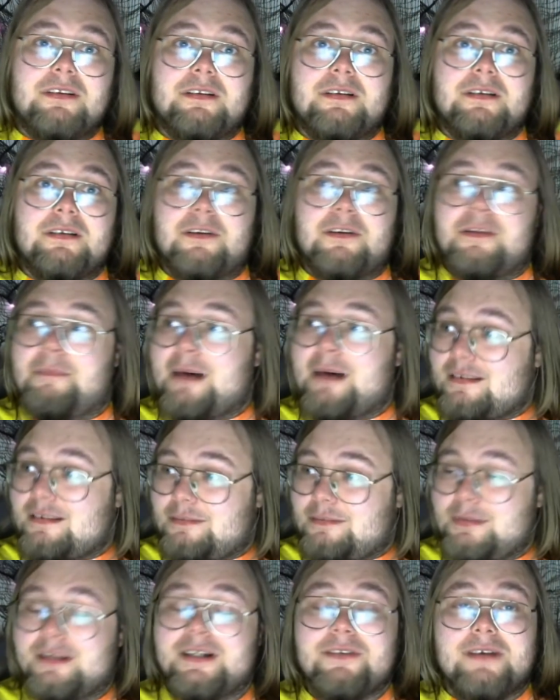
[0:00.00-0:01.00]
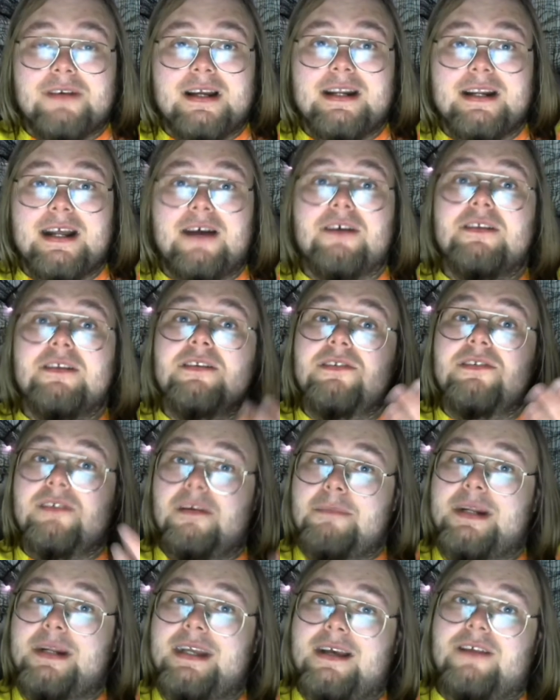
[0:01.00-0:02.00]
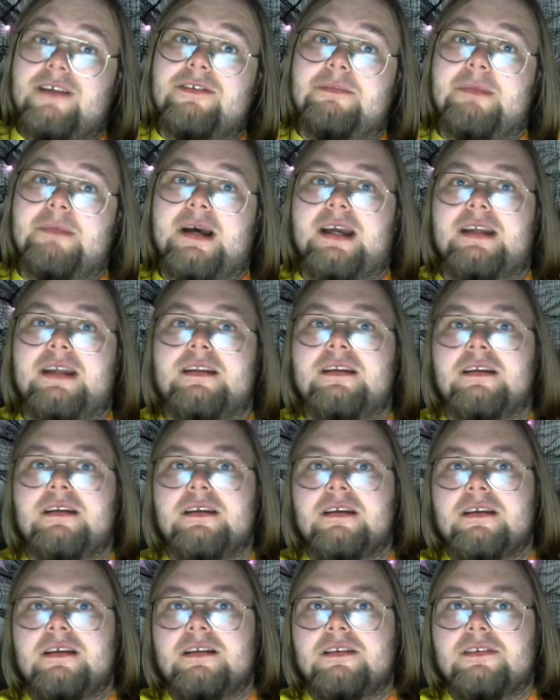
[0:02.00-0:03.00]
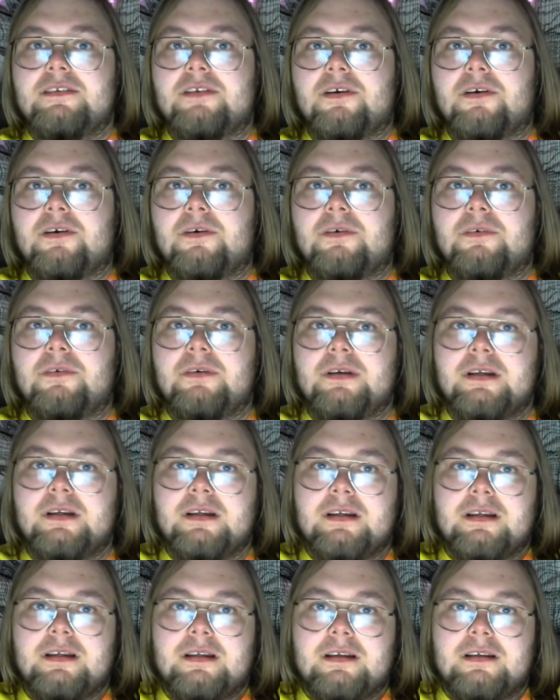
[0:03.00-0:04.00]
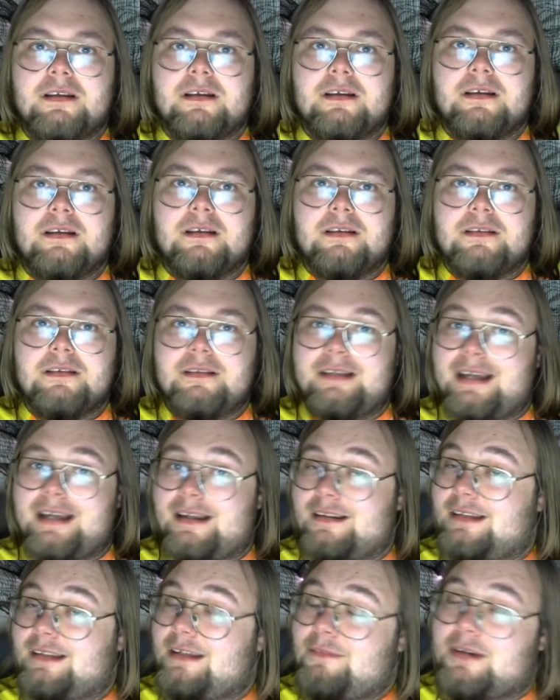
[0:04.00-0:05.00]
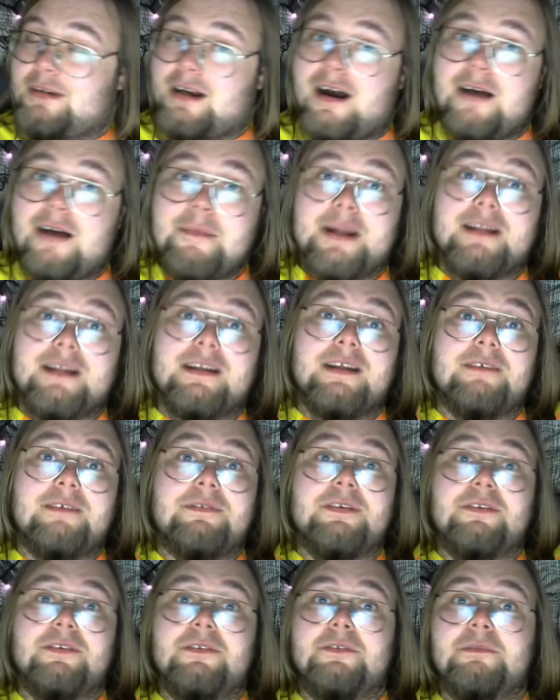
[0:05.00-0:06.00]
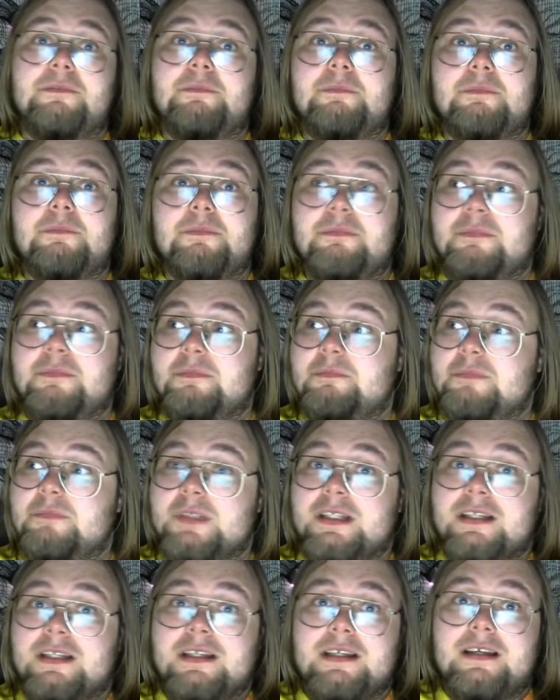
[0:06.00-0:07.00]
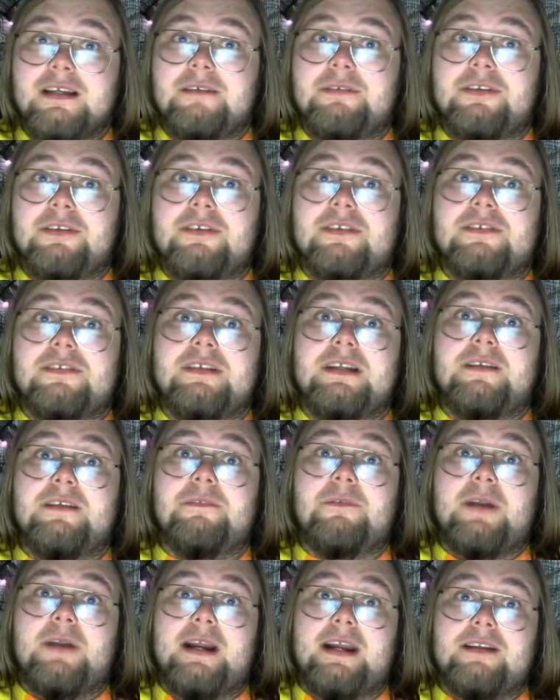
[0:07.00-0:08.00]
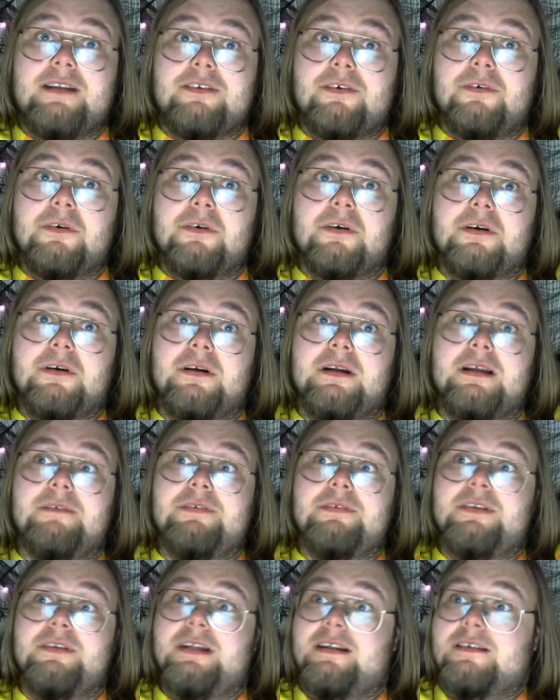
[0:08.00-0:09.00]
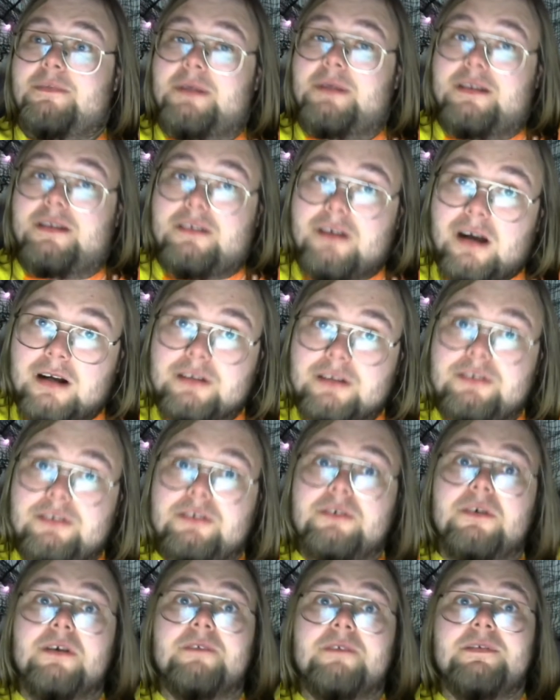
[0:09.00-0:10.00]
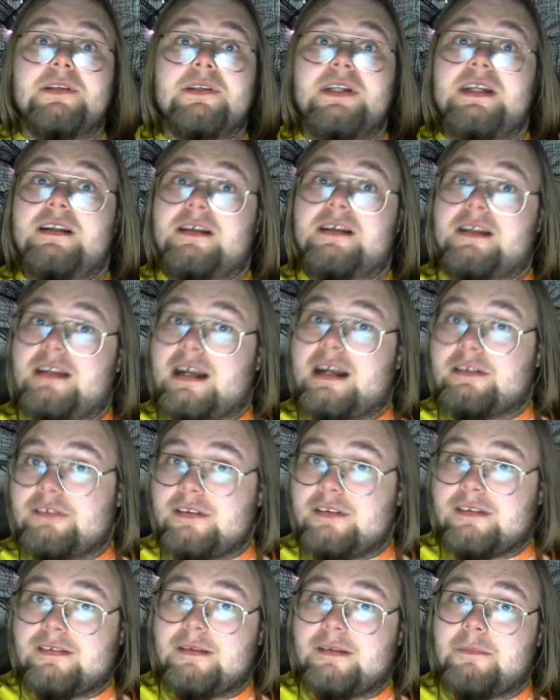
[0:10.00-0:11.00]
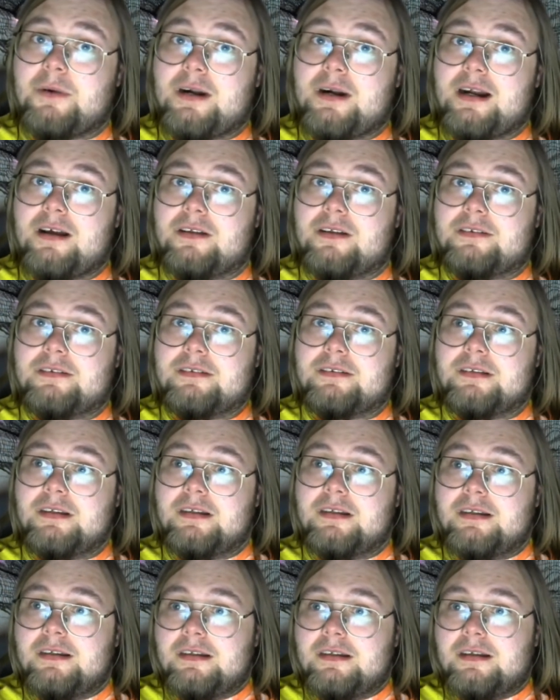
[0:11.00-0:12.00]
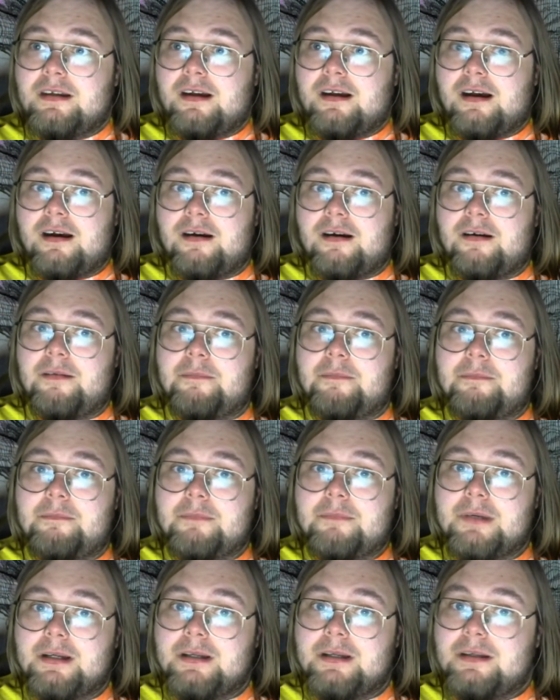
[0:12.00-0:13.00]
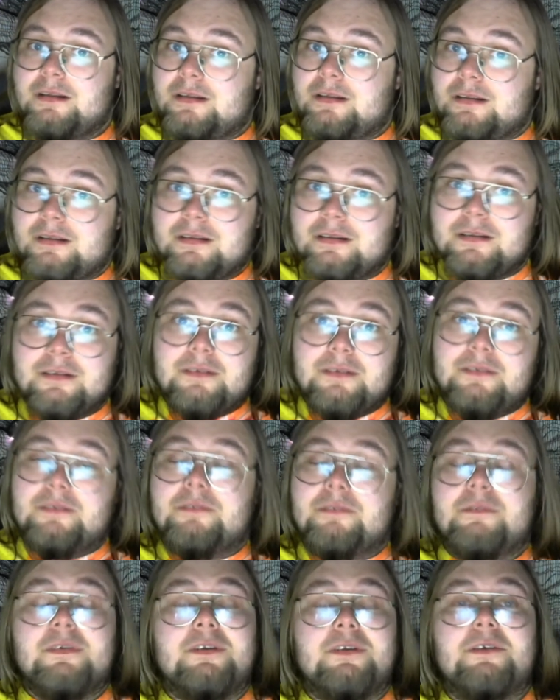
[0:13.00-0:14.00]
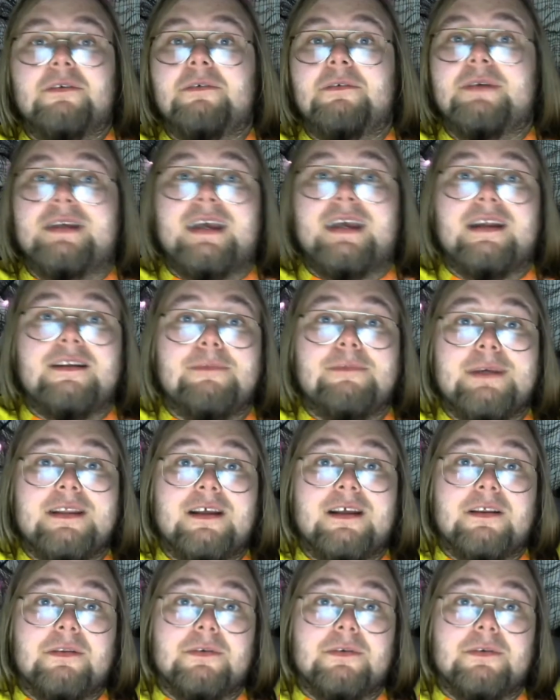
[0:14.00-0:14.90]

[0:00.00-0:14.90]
or the possibility right now, somebody else might. So yeah, leave a comment if you just need to rant, or if you need someone to talk to, or if you need a connection somewhere else. We'll do what we can to be there